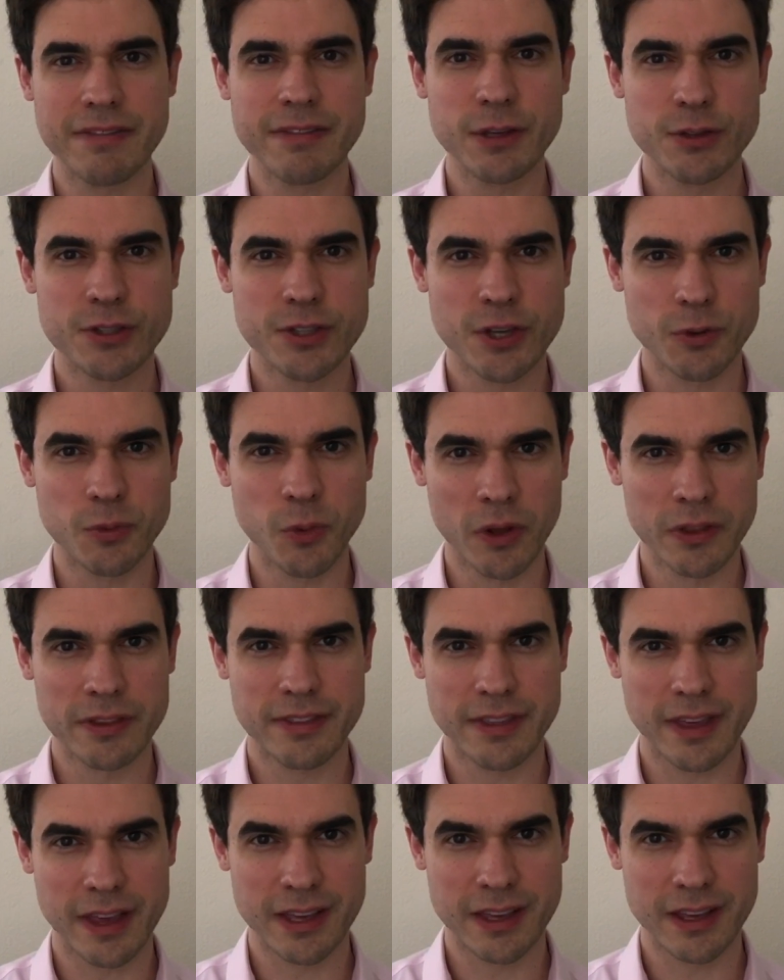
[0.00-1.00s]
you took one
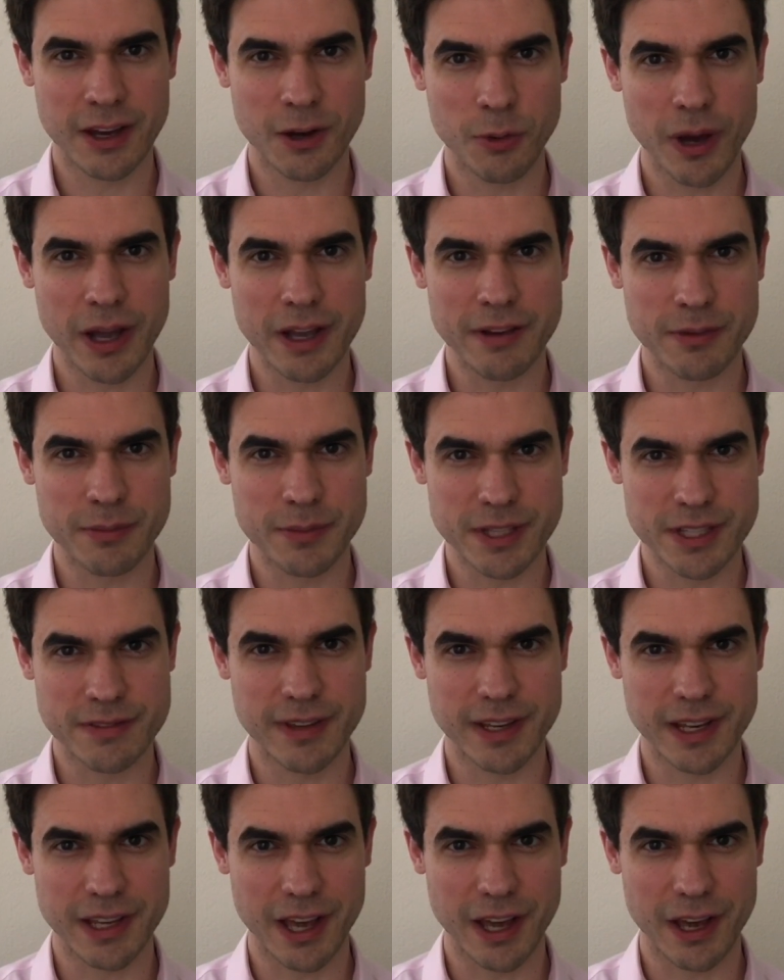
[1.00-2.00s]
thing away from this
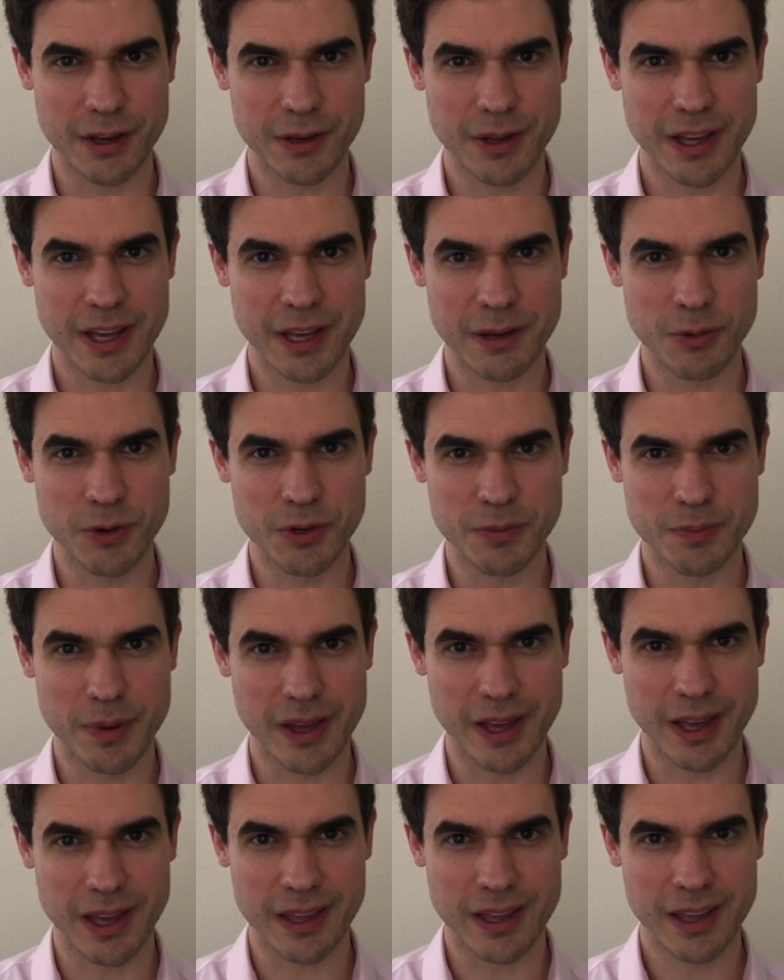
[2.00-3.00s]
video, it would
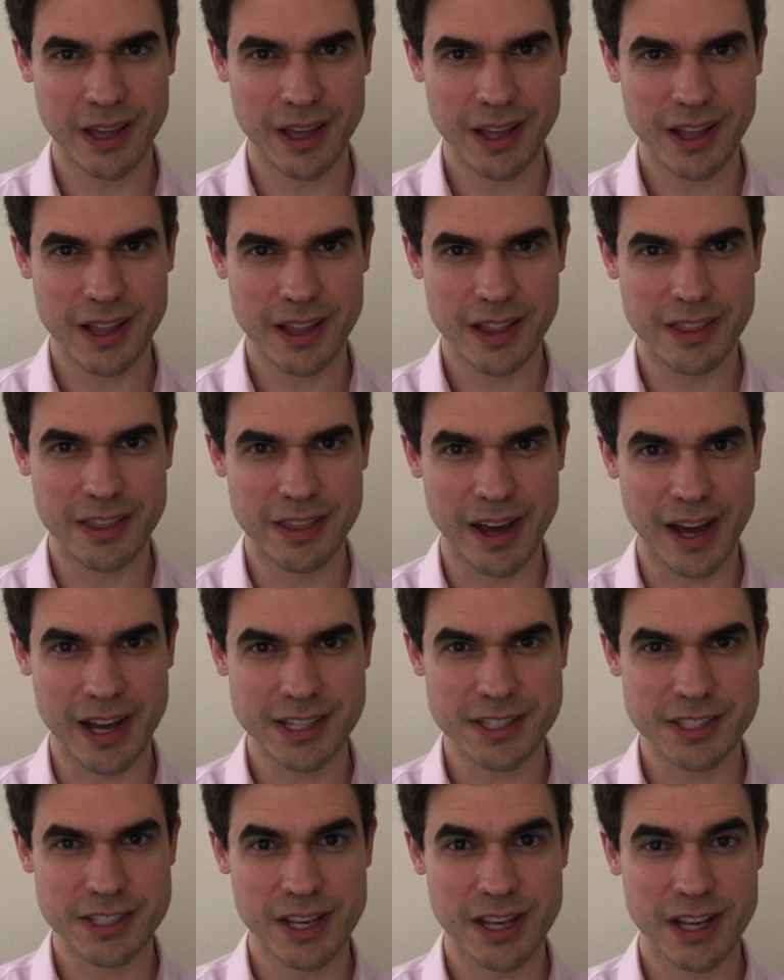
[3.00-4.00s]
be
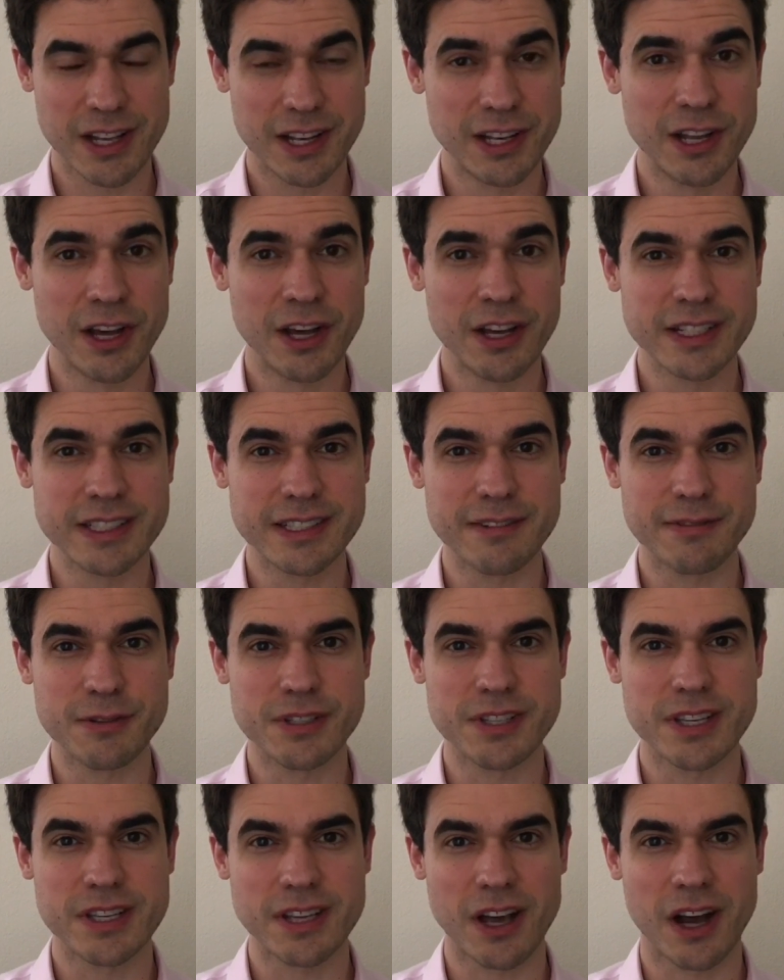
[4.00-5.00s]
that learning
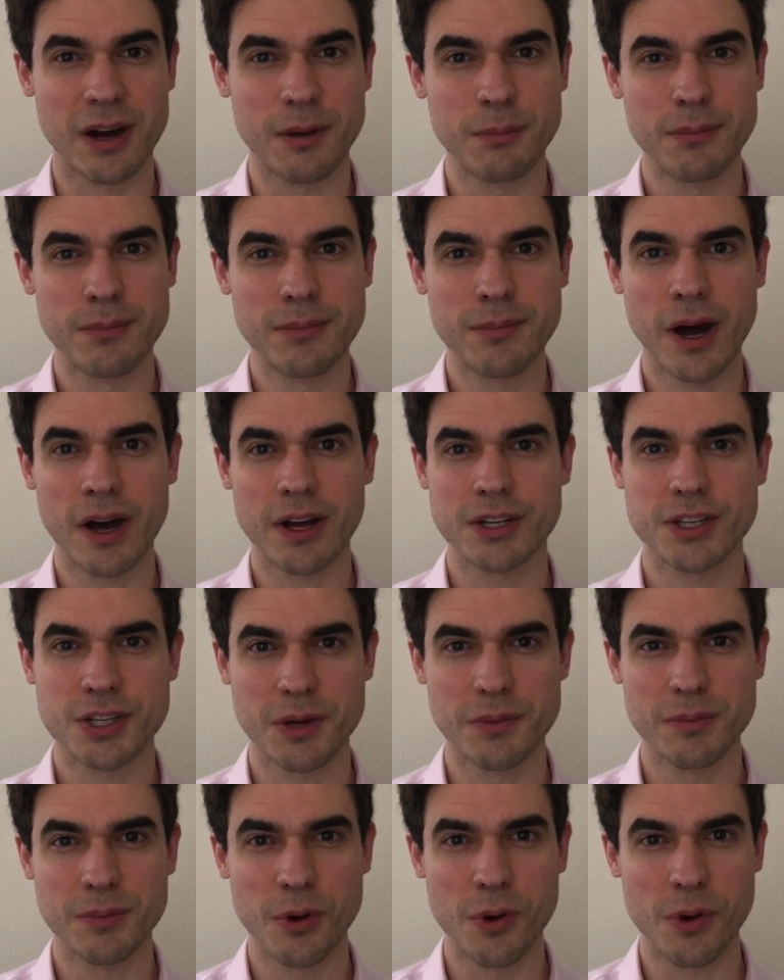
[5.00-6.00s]
differences are
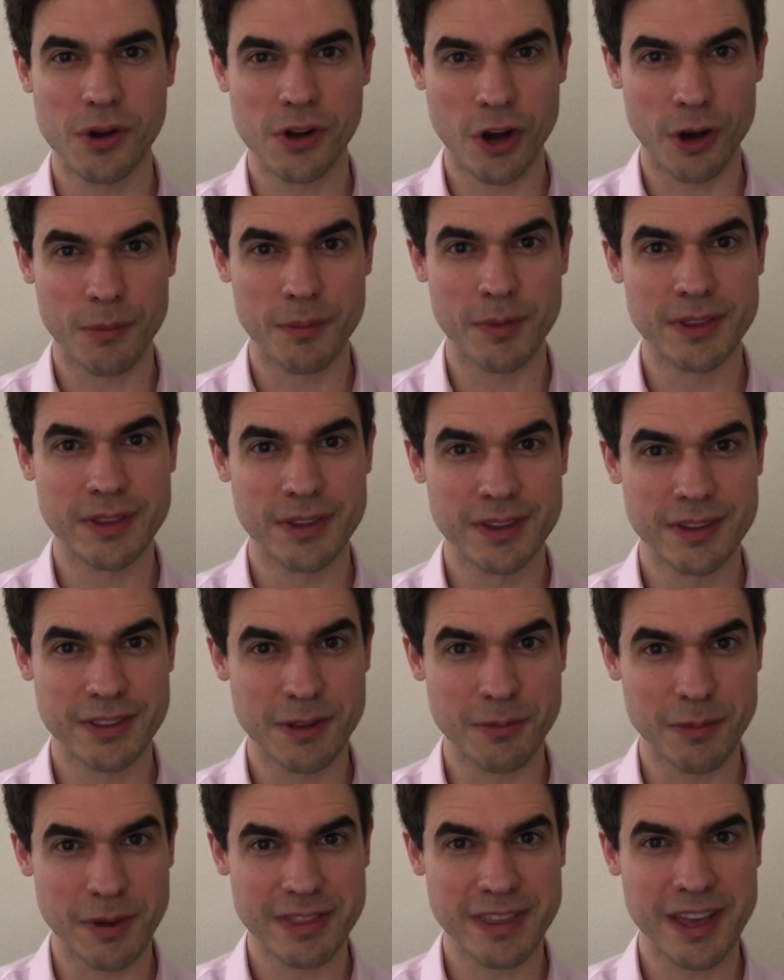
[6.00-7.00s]
much more common
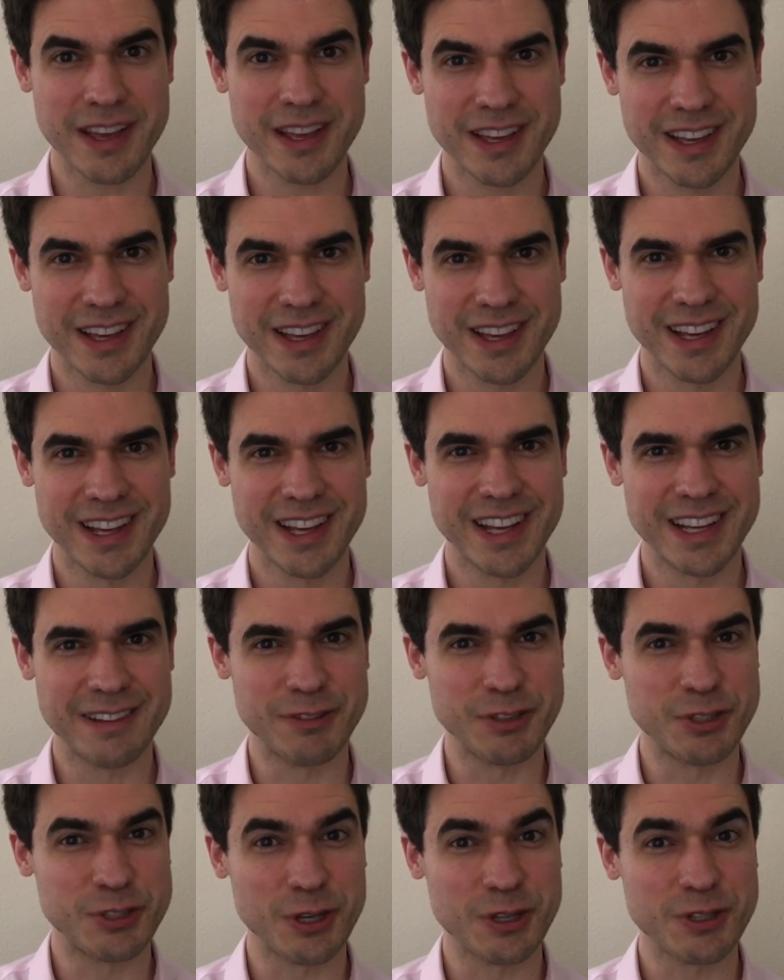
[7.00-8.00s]
than we think.
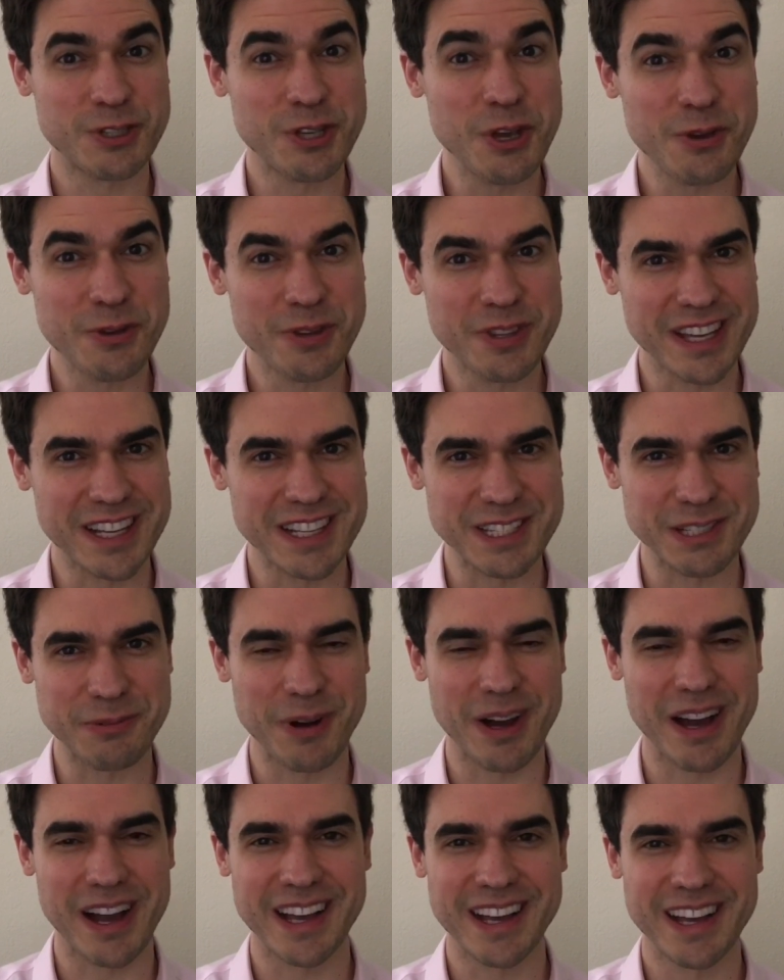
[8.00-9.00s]
If you took two things
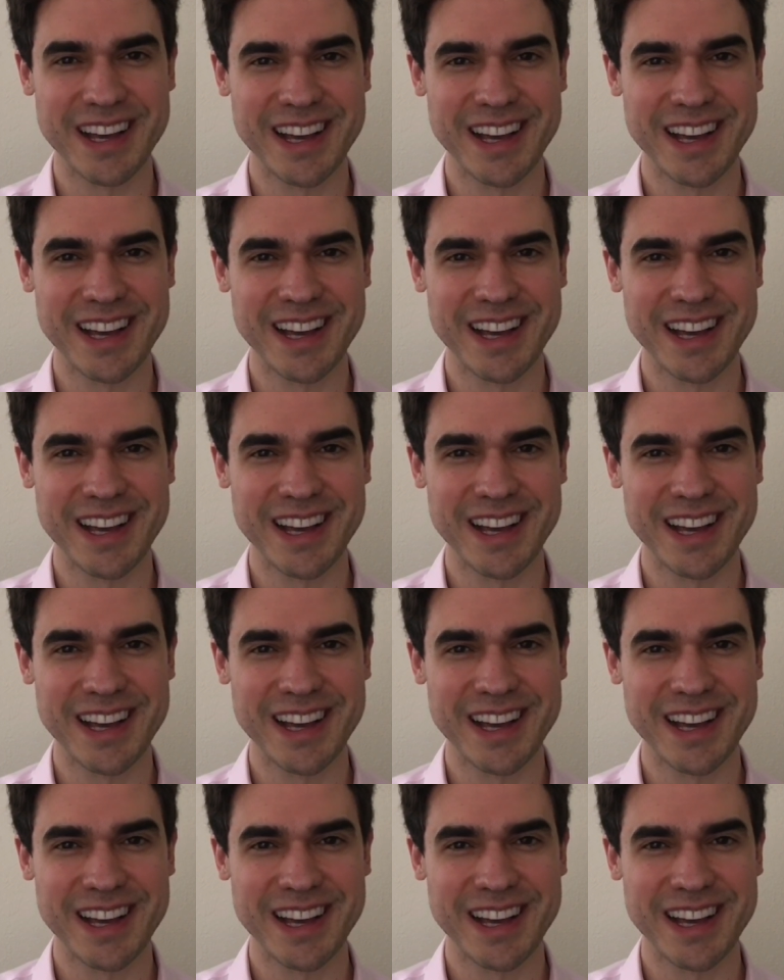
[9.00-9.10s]
away,